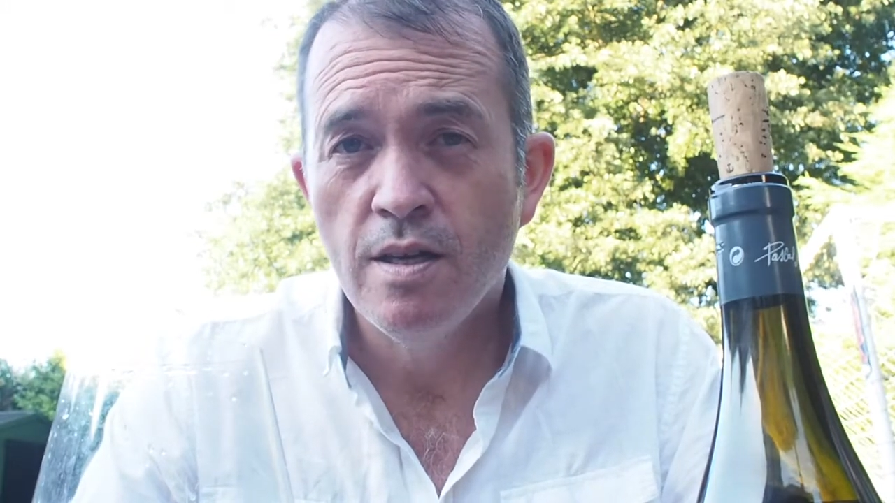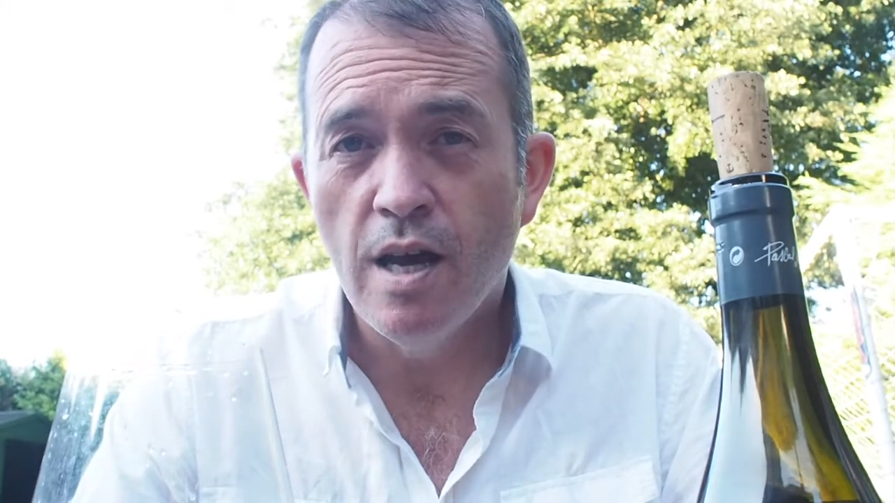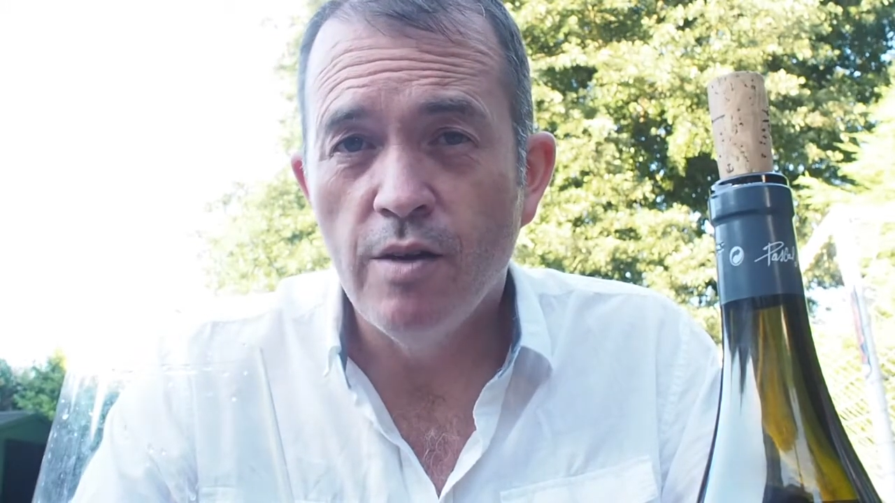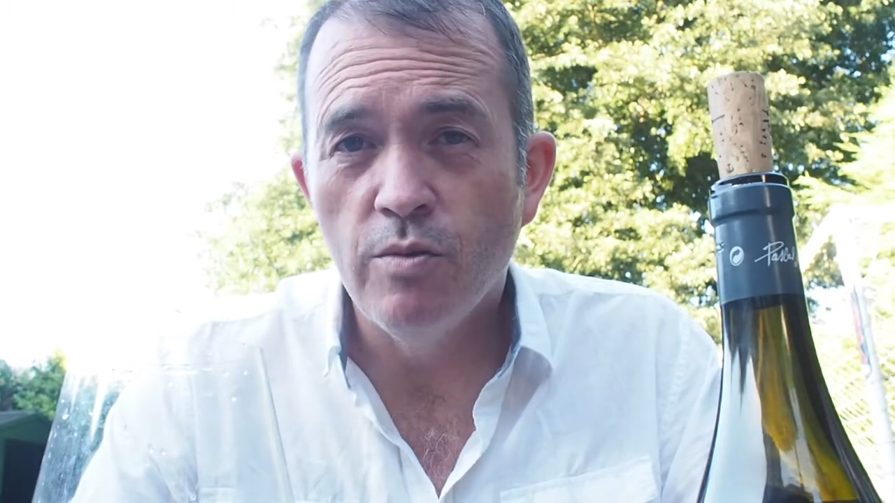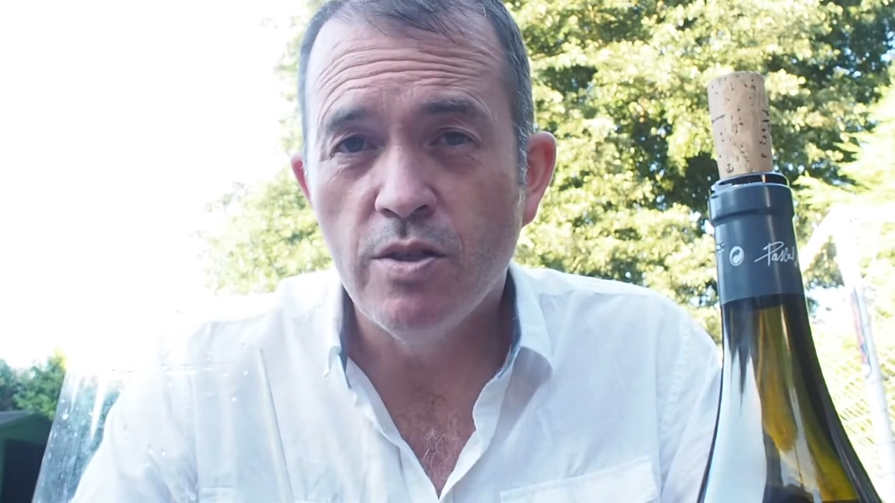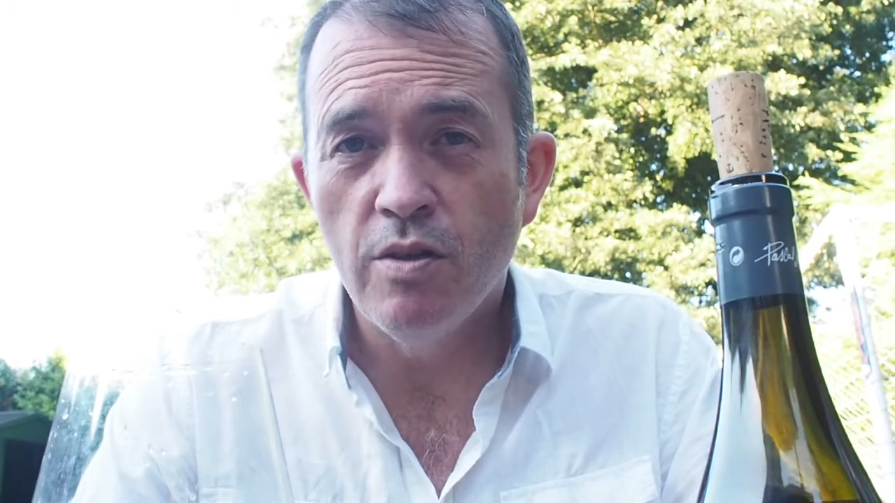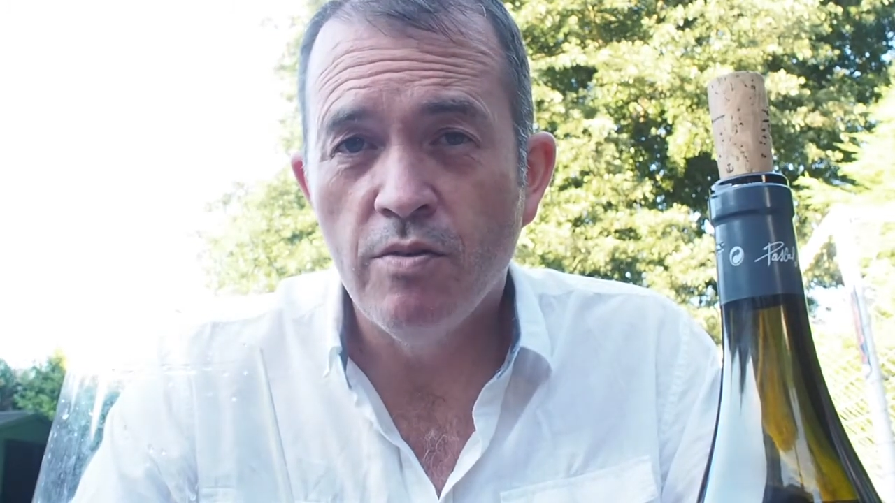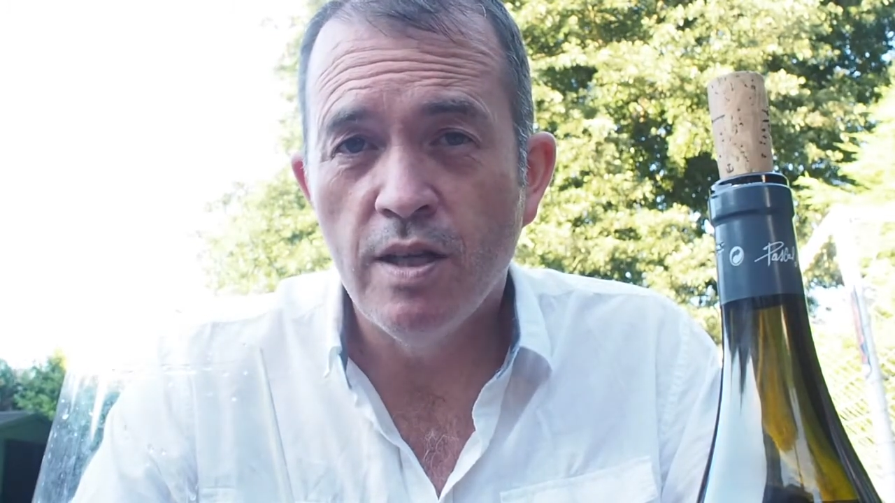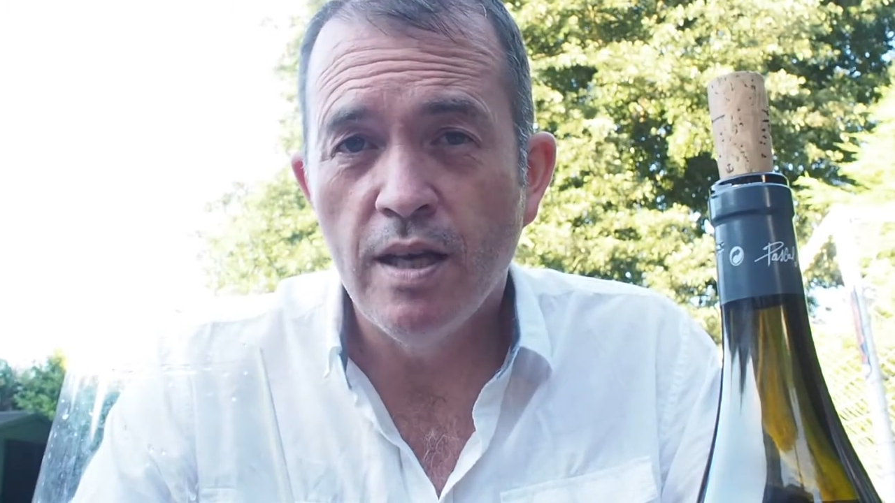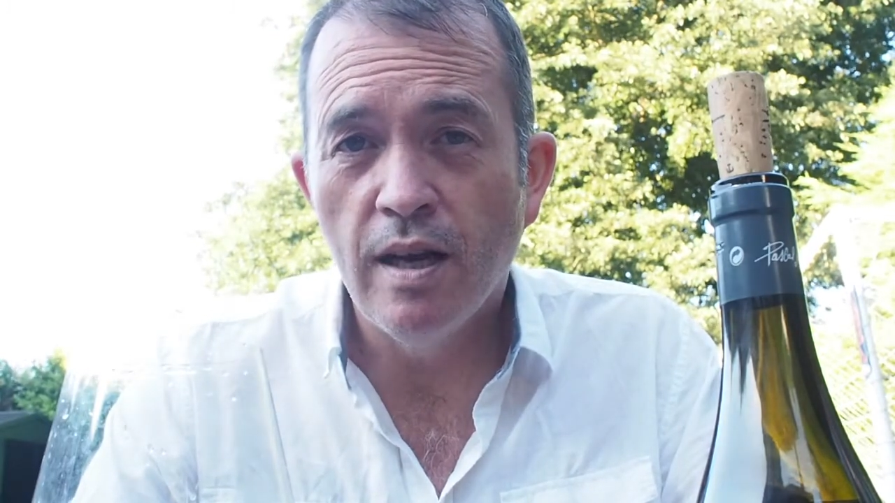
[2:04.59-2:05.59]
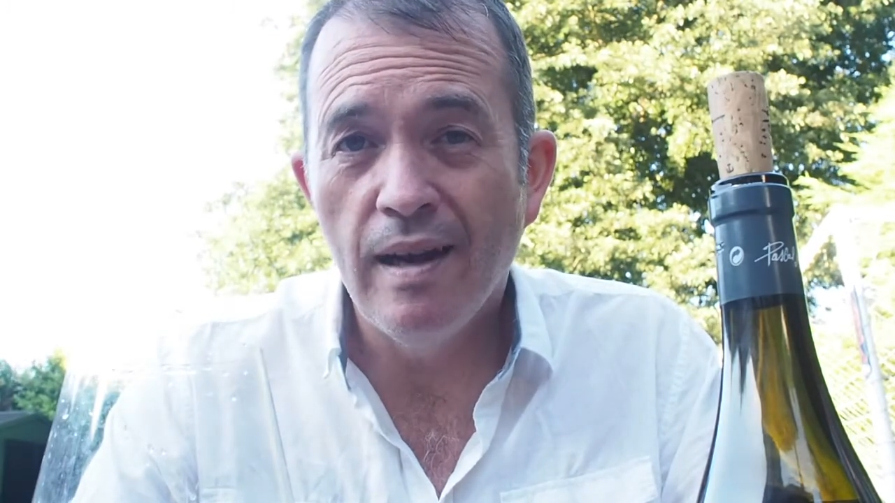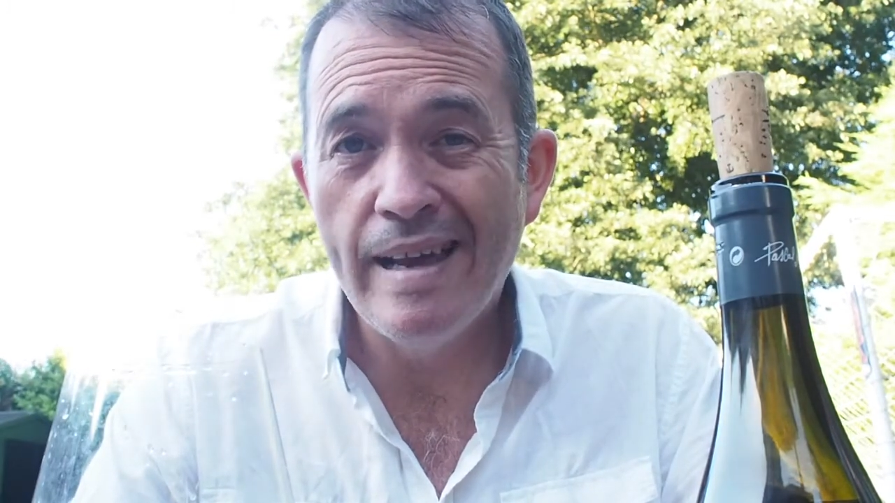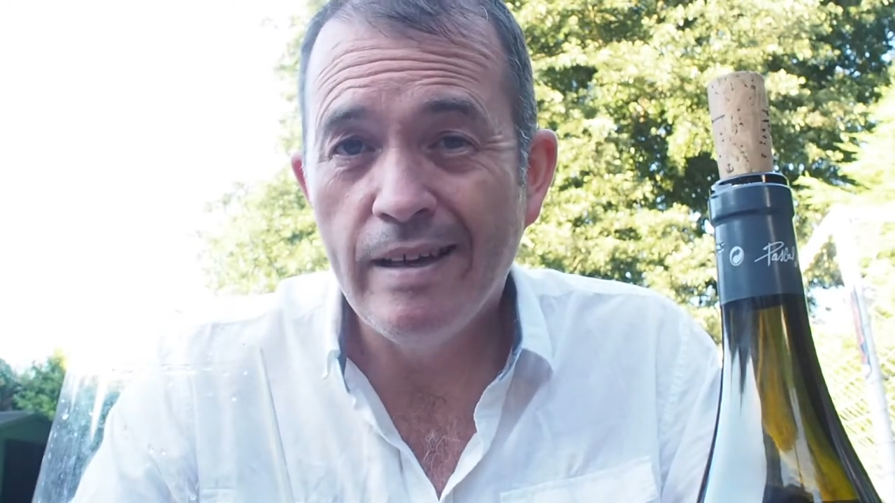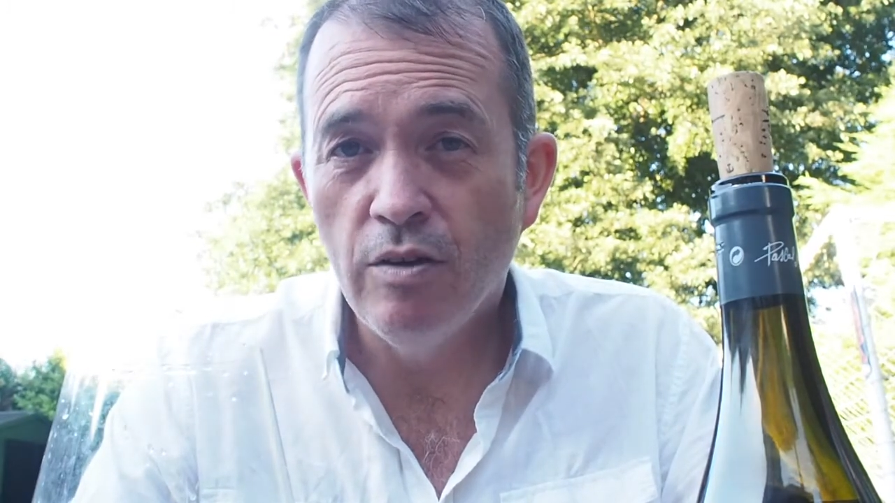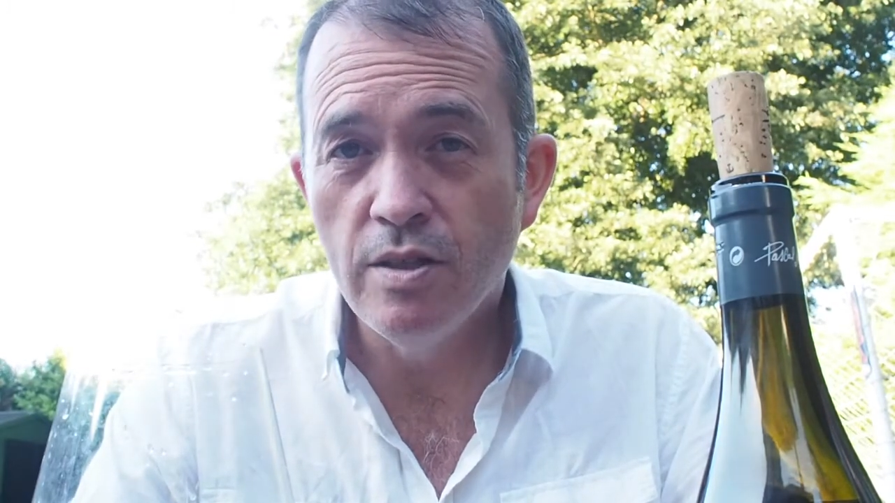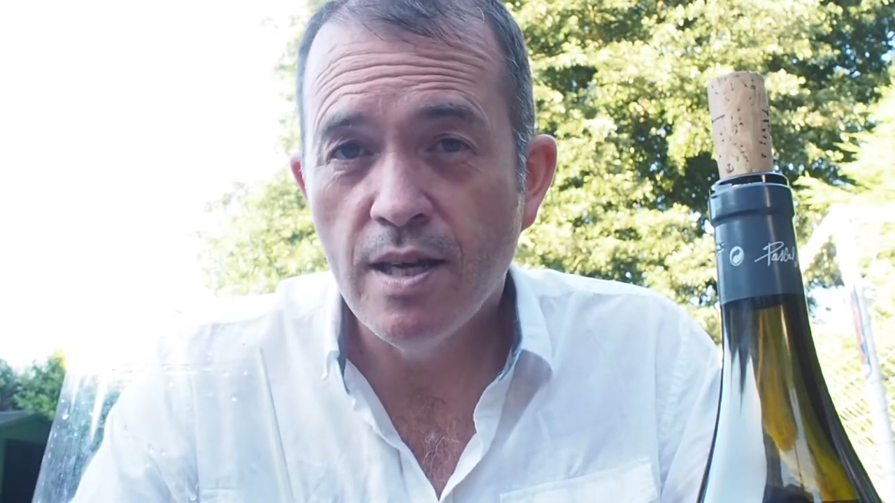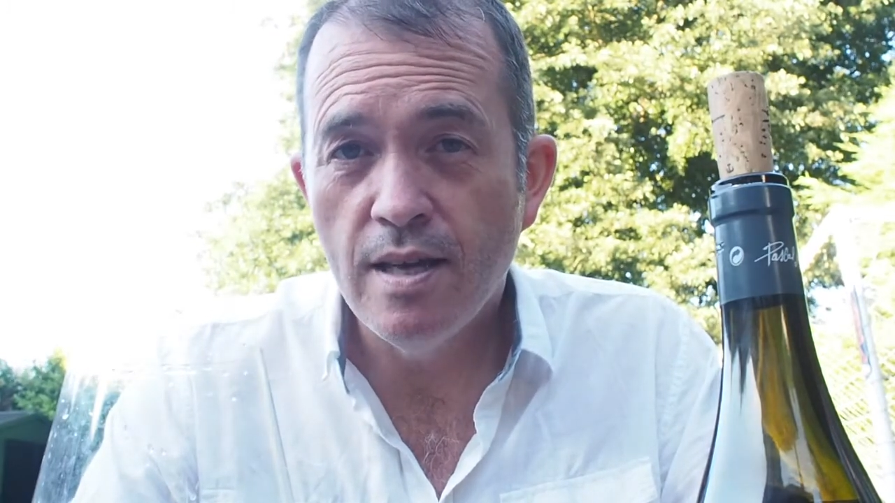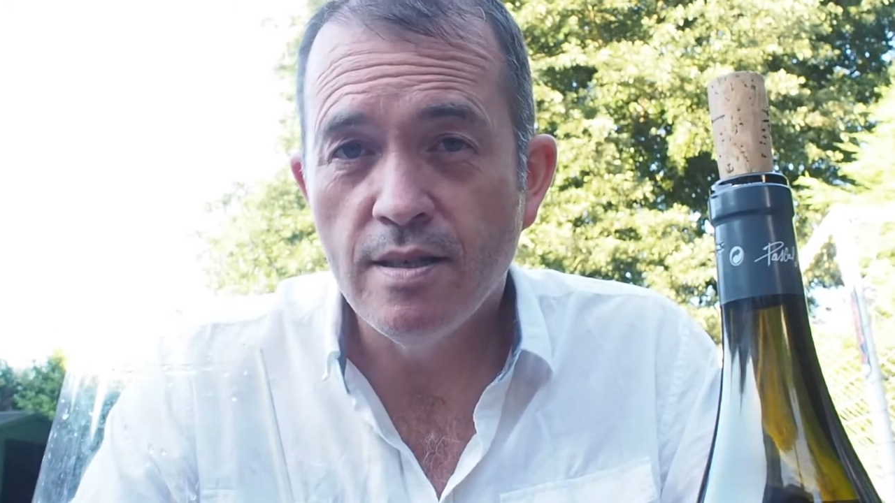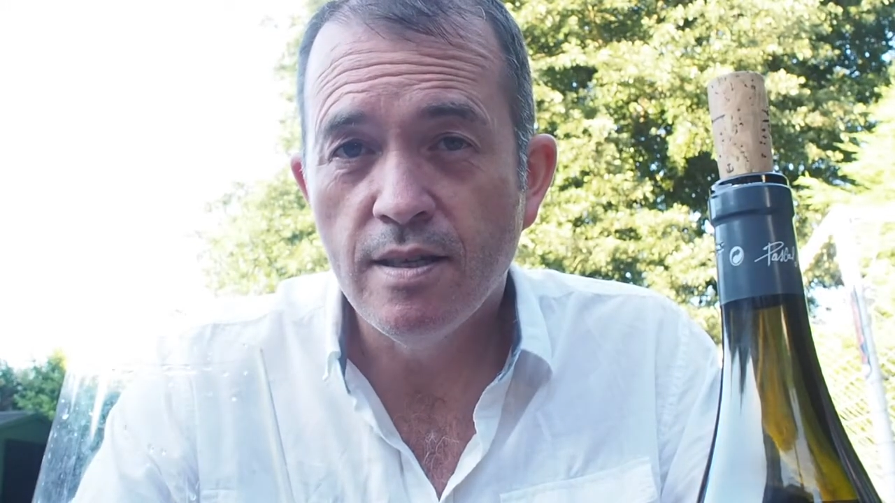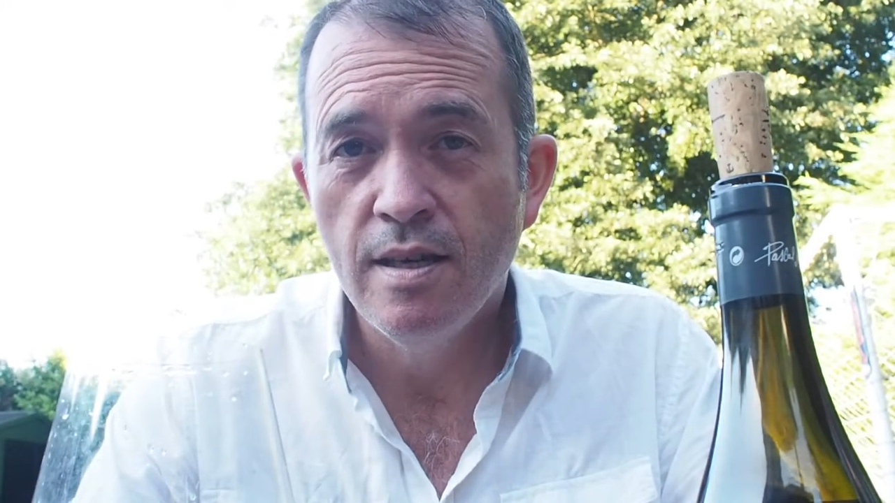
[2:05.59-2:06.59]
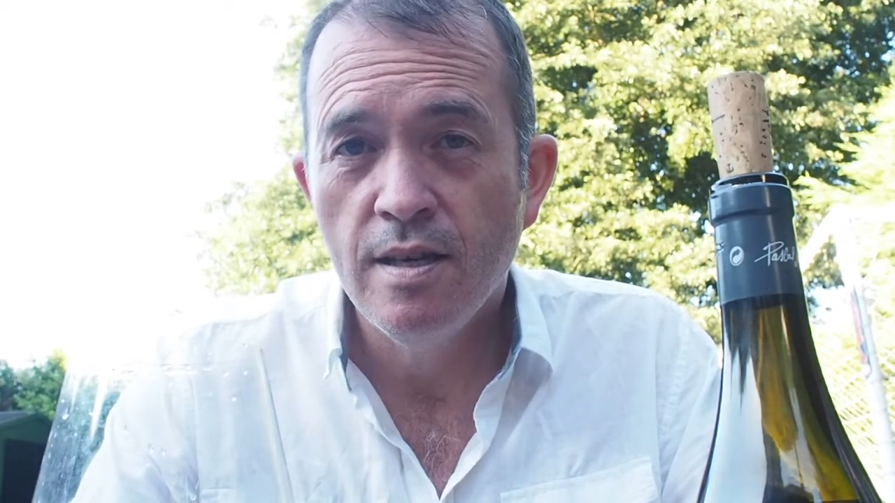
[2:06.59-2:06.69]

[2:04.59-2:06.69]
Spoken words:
and also the clay content,